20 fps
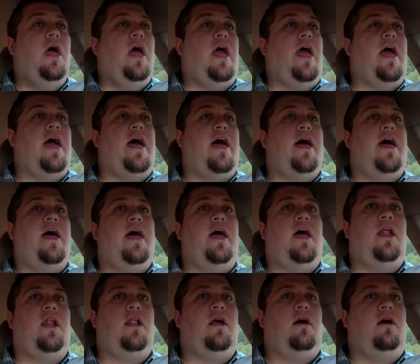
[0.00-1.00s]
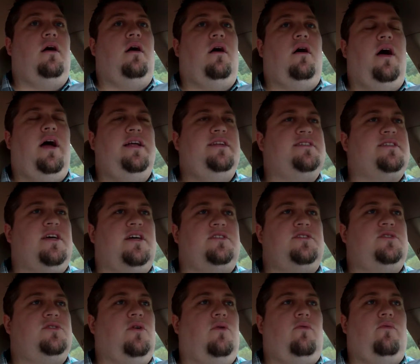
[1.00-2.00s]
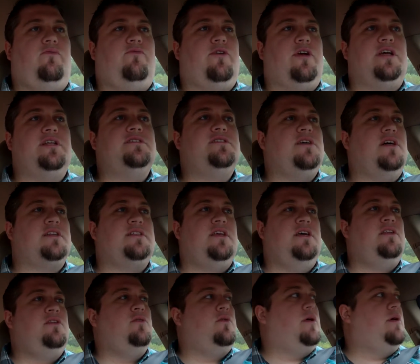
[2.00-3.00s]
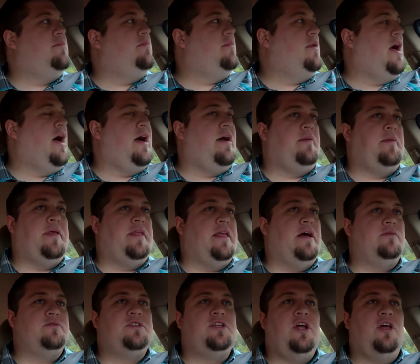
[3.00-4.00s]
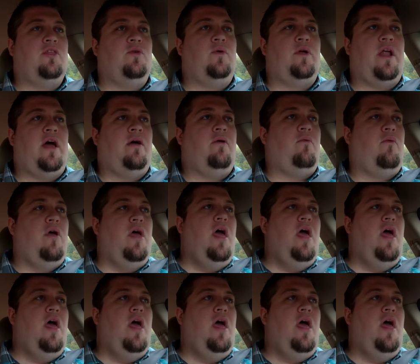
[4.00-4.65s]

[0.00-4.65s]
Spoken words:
And I just got so freaking sucked into him. That was another one. I